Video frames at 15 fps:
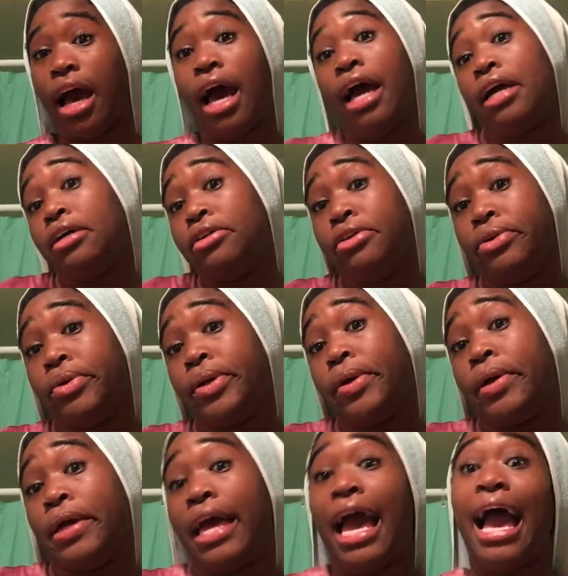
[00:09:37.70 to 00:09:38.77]
I could do it.
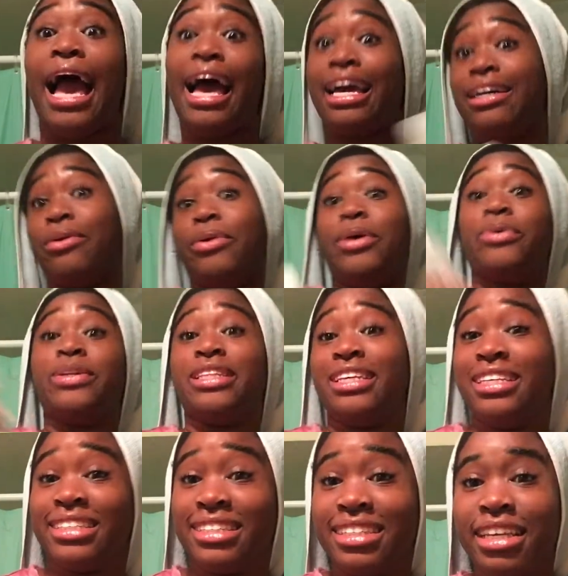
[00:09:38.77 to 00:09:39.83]
I have to work with
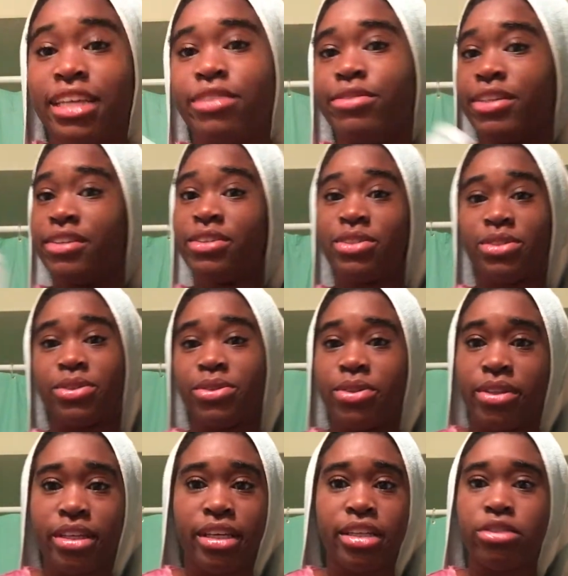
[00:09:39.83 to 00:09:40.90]
this. It's very
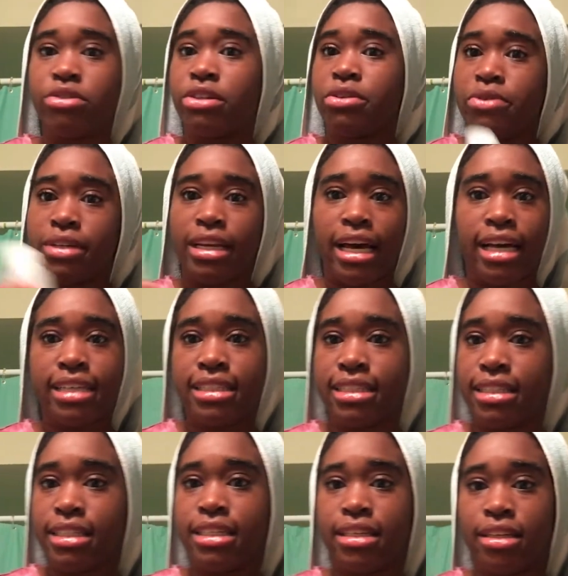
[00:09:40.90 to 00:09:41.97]
soothing, it's very
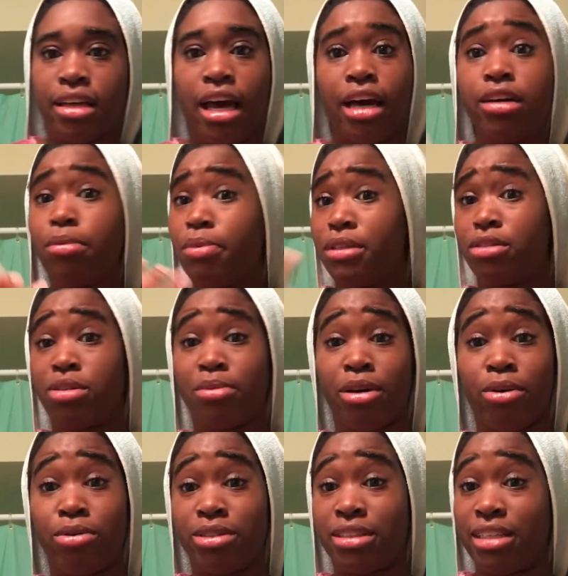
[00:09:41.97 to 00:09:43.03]
relaxing. I could put this on my
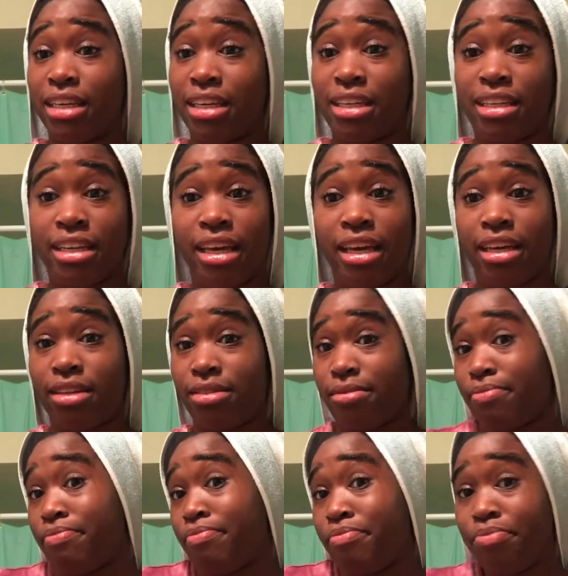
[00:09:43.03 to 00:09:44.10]
whole skin and
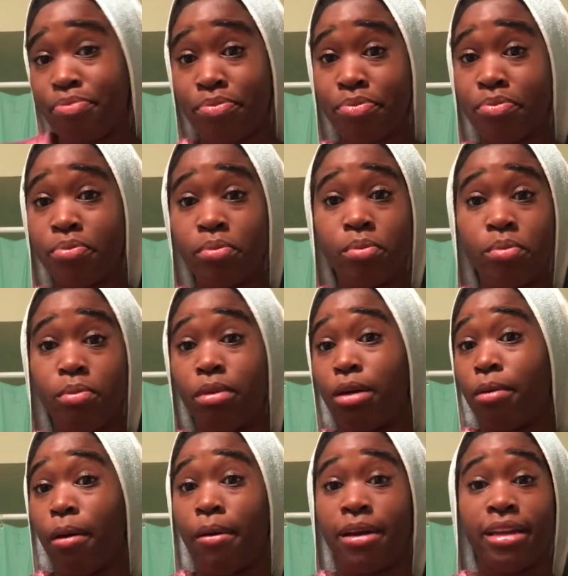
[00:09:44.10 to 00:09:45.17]
be
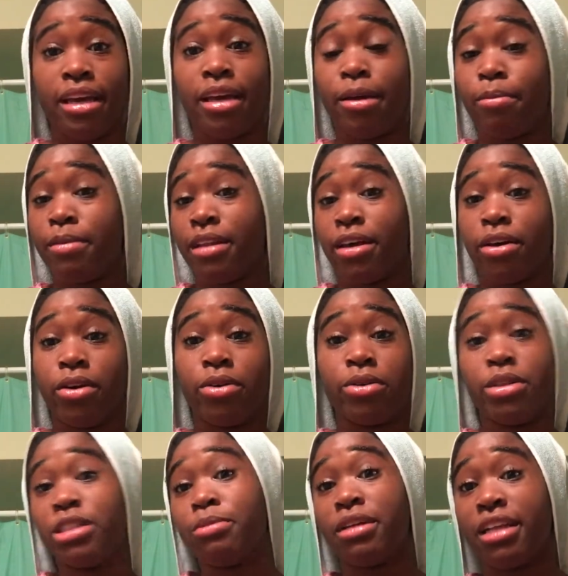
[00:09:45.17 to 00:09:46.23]
about my day and be like, oh, you
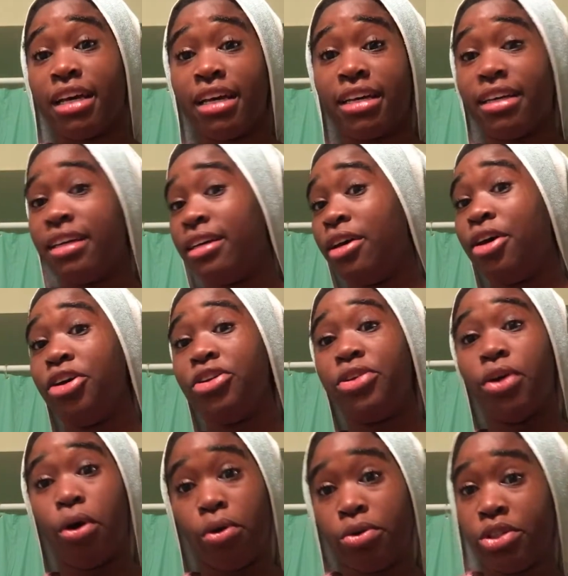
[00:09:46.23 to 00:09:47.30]
smell like
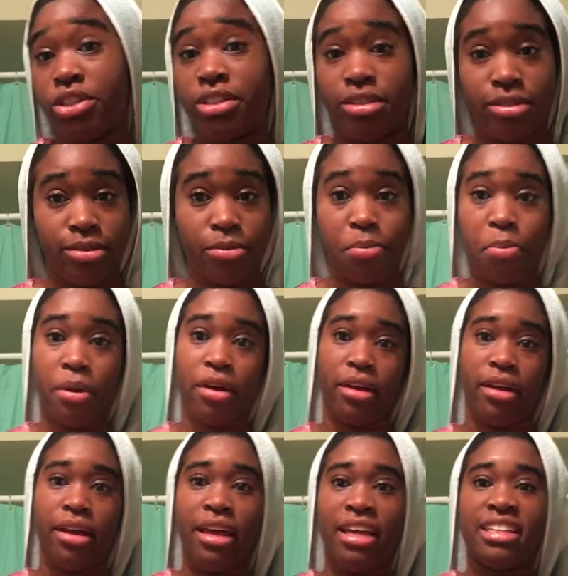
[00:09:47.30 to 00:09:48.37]
the ocean. but
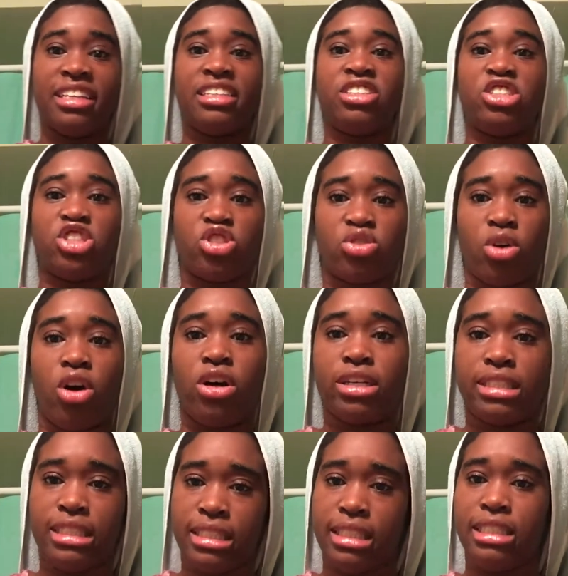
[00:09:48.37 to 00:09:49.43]
not the strong
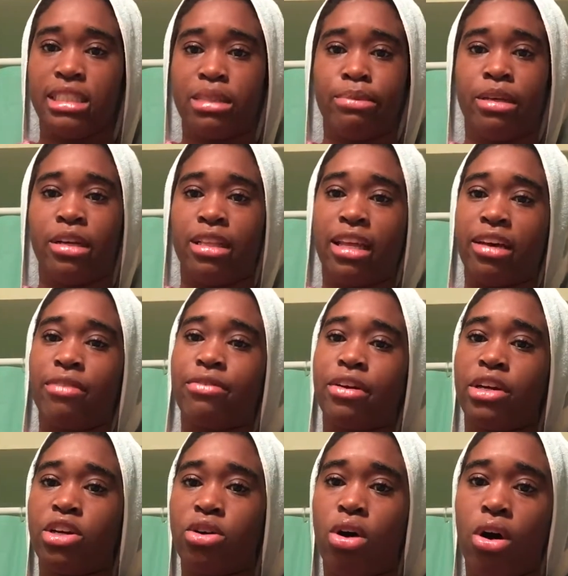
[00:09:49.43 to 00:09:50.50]
sea smell, like a
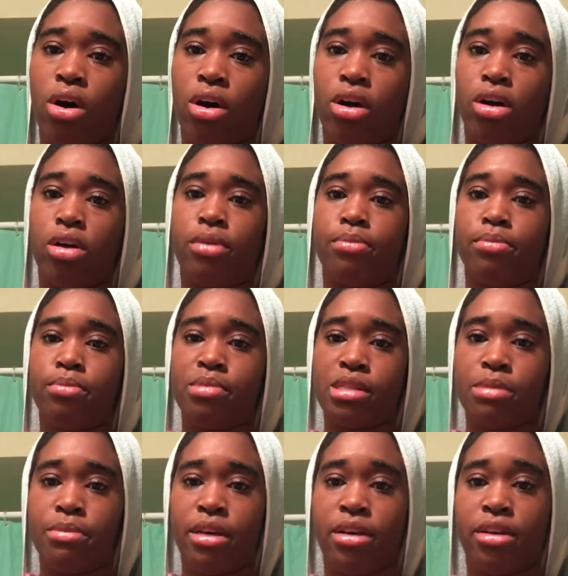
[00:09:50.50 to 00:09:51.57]
very calm
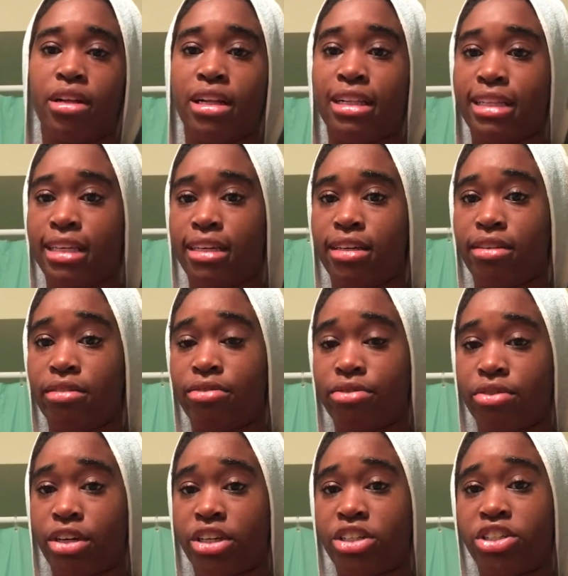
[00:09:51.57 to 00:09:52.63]
smell, clean,
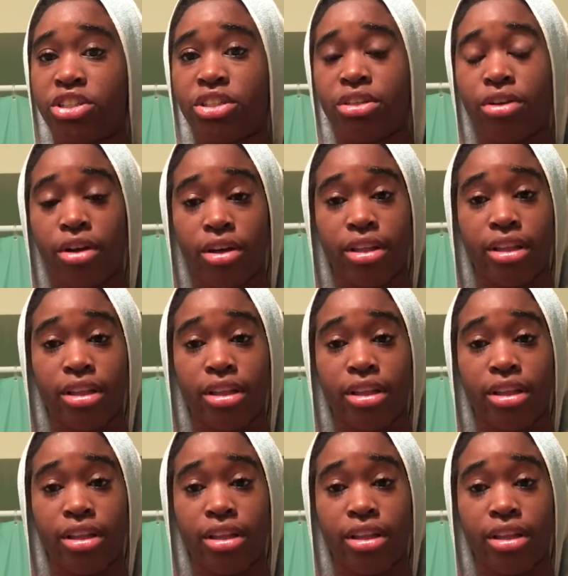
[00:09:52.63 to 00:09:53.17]
fresh, and all.